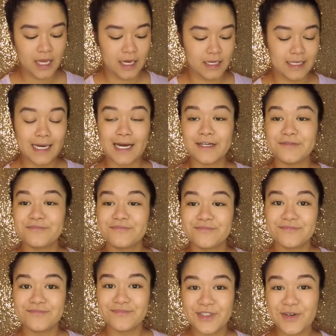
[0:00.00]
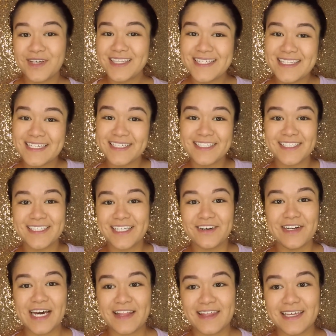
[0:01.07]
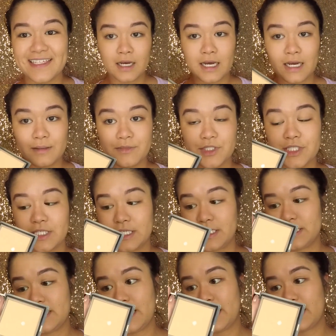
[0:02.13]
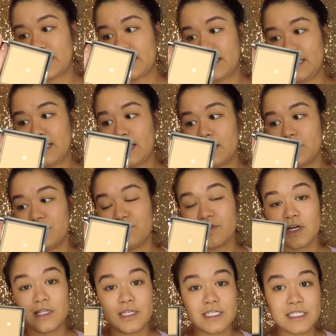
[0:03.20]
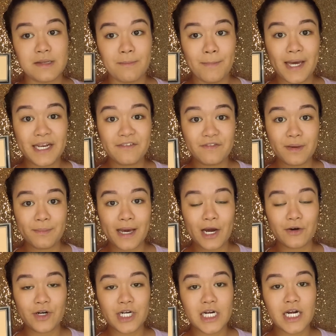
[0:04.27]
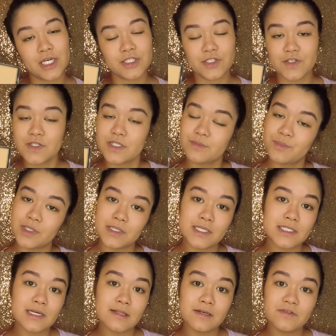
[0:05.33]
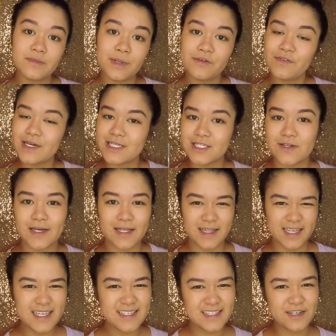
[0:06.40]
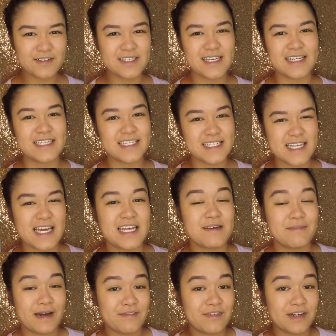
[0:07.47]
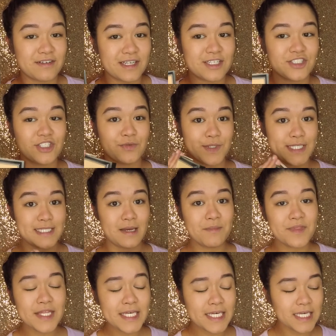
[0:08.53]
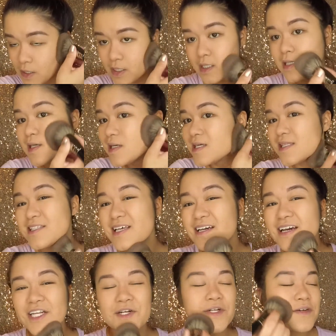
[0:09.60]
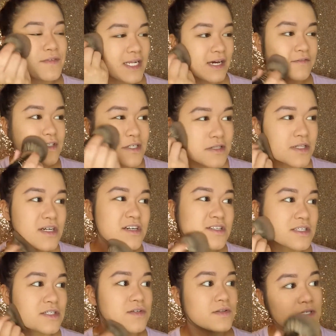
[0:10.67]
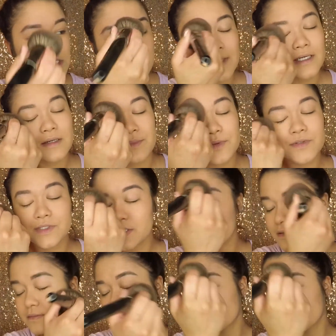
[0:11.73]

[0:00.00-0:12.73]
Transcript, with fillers: yeah, no concealer, no nothing. I'm just gonna take the Hello Flawless Benefit powder and just put this all over my face. So at least I was like setting my foundation with something. It's like I don't even have to look to do this makeup routine.